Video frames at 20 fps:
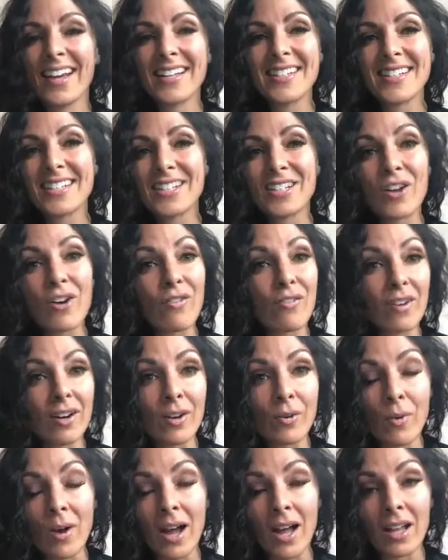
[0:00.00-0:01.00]
Didn't go
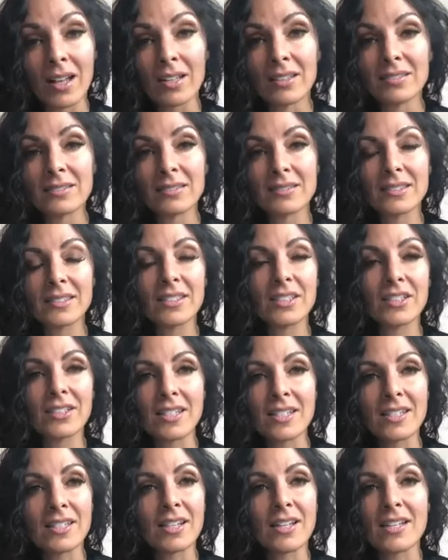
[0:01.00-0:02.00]
very well. Still
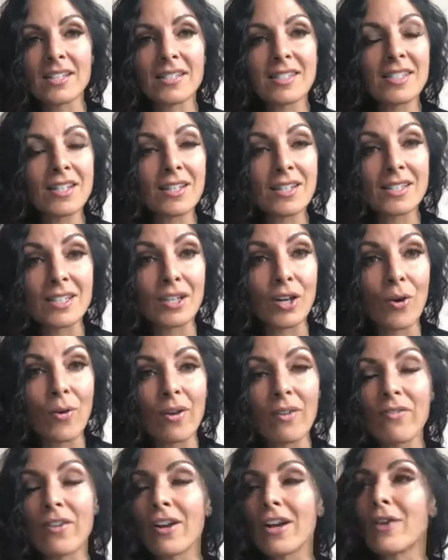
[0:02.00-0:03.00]
isn't
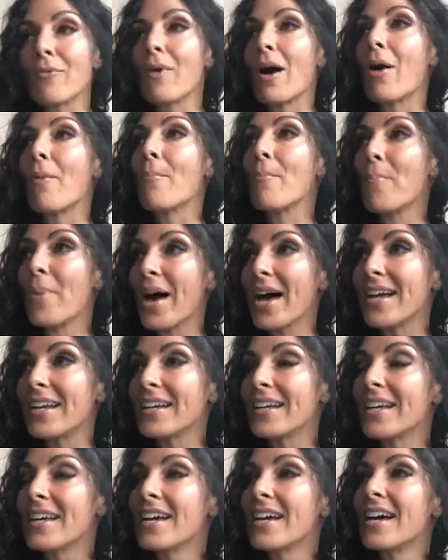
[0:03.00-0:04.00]
going very well. But
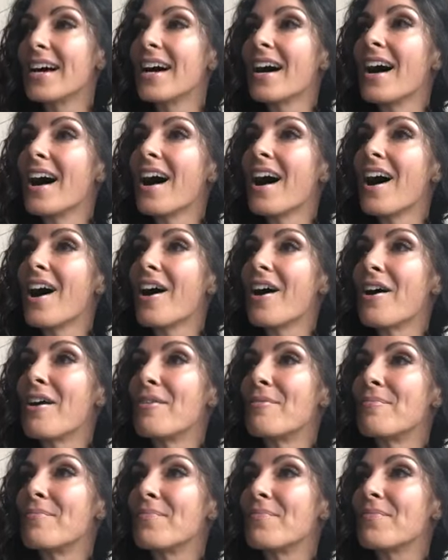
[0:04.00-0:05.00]

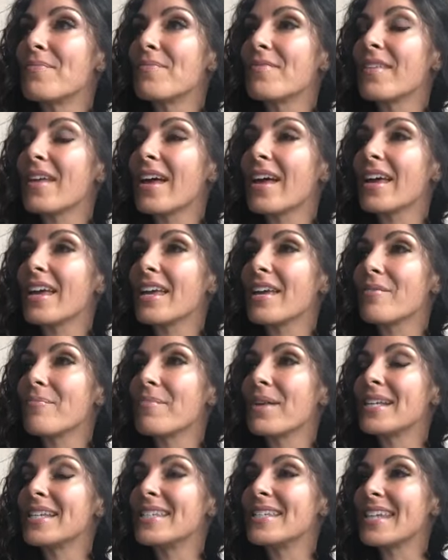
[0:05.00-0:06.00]

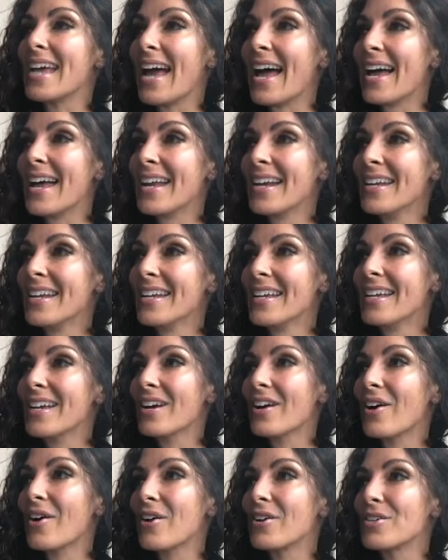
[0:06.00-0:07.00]
my dad
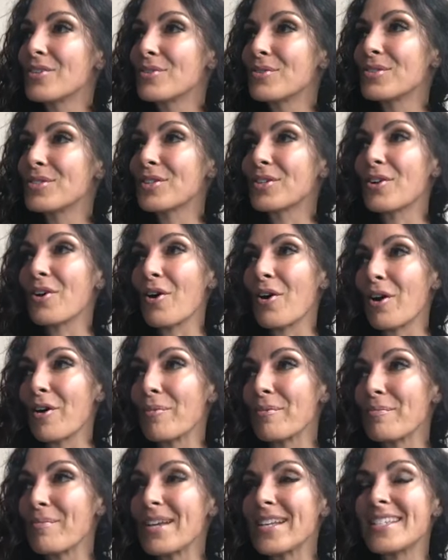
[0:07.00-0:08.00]
is
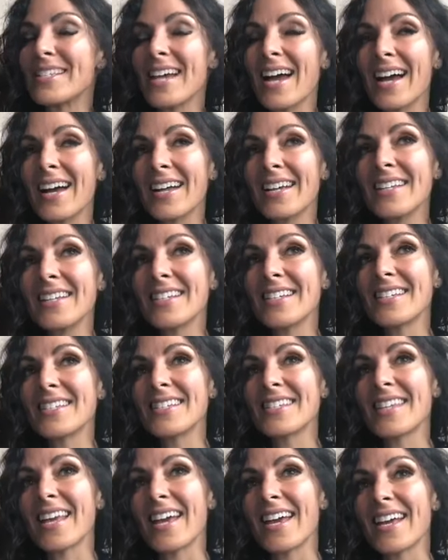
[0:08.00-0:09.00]

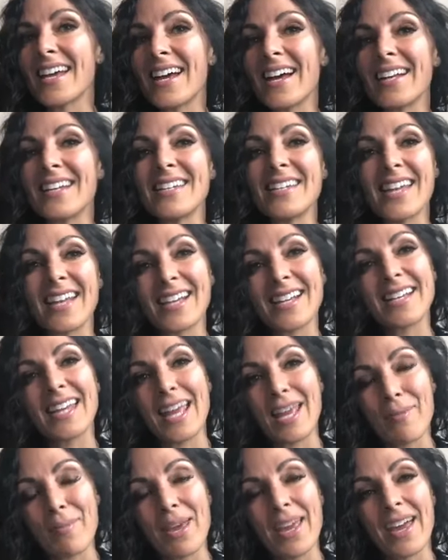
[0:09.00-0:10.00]
like a
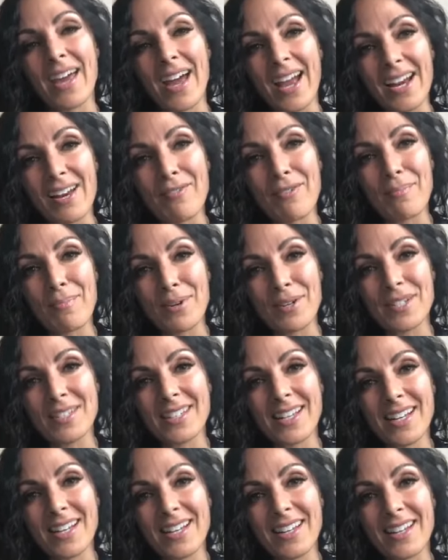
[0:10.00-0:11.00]
nicknaming kind of a
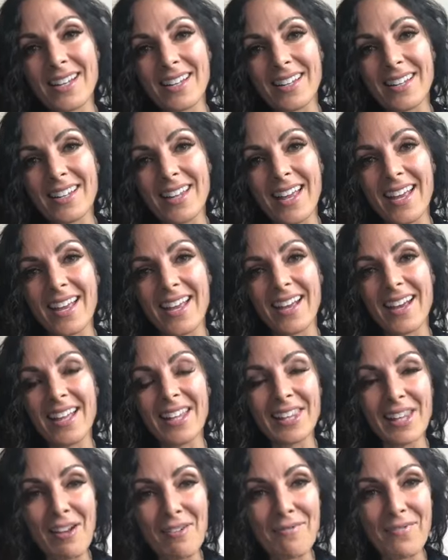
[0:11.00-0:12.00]
person. Like, I
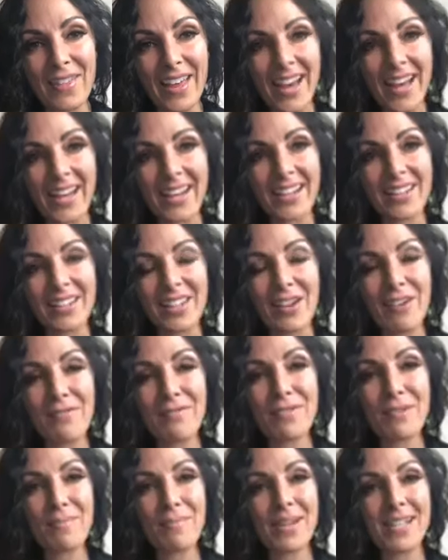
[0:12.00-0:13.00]
love that. I
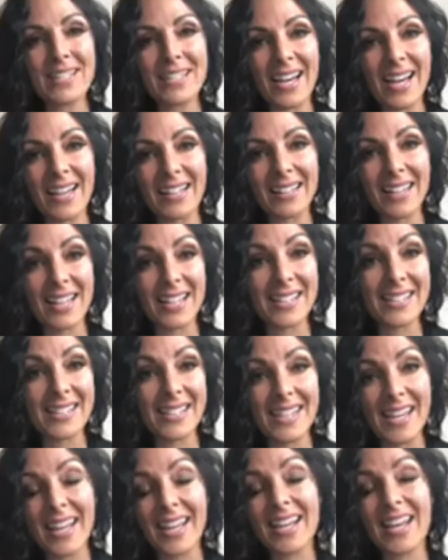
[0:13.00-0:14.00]
love that my dad likes to
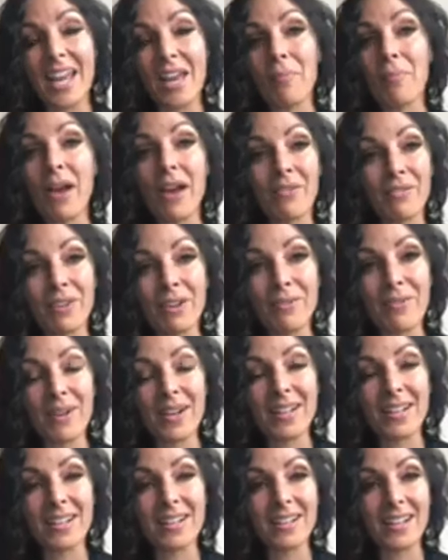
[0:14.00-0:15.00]
nickname
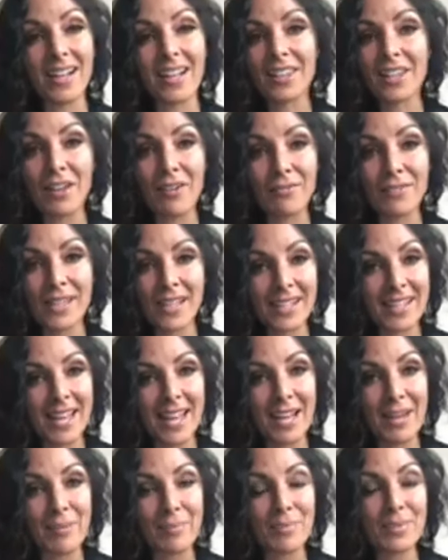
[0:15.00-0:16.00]
everyone. I love
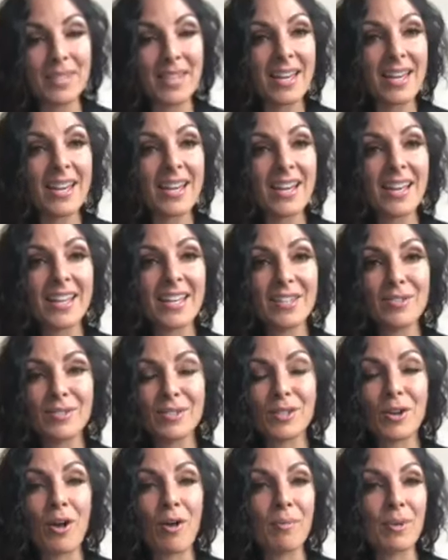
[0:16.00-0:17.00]
nicknames. He used
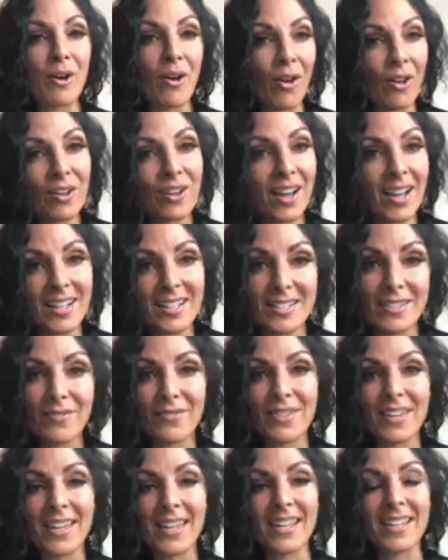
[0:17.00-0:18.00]
to call me all kinds of
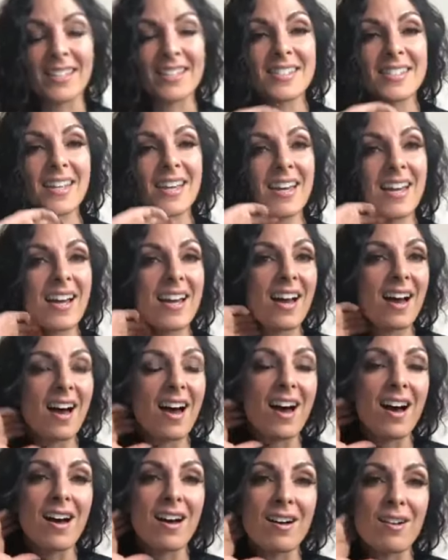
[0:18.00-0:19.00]
things.
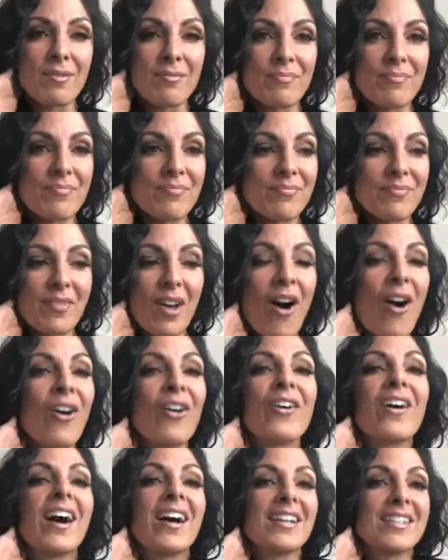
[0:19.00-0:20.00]

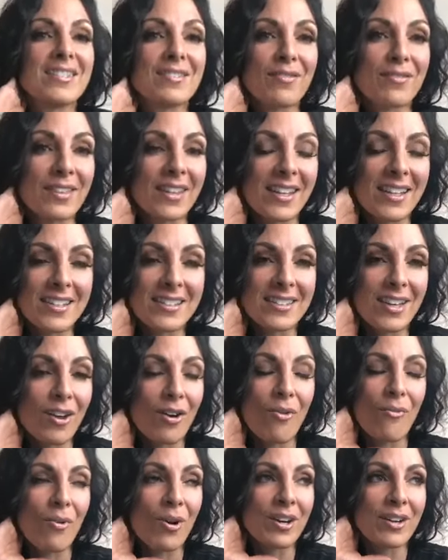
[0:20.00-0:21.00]
All kinds of things. Like,
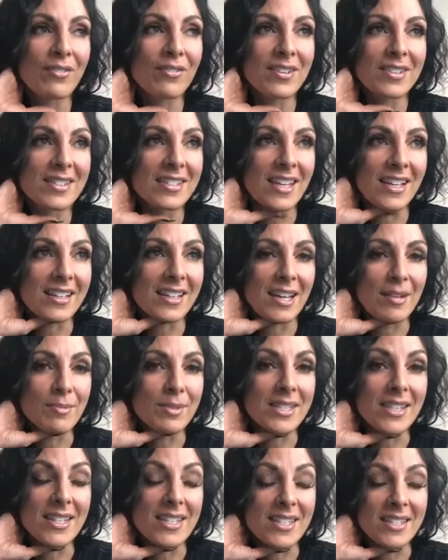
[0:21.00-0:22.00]
one of his nicknames
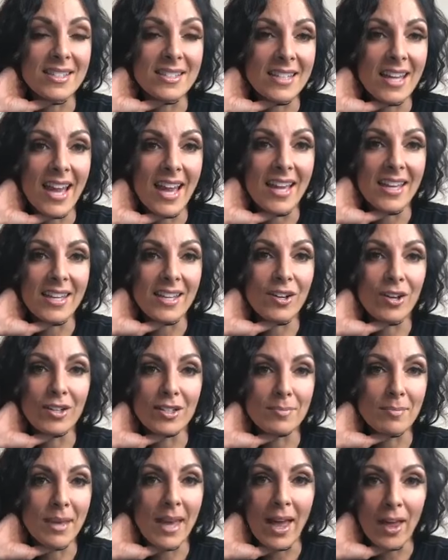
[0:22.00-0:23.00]
to this day, he
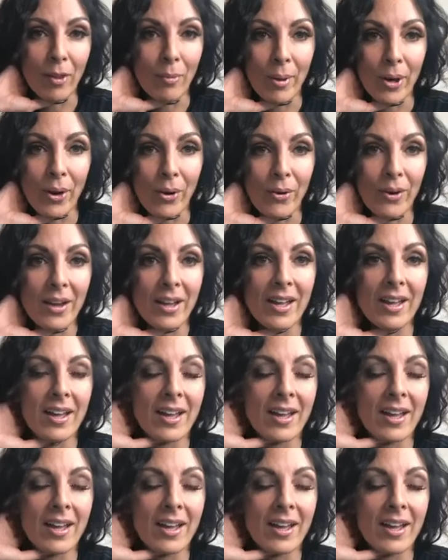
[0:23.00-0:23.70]
calls me Elbow.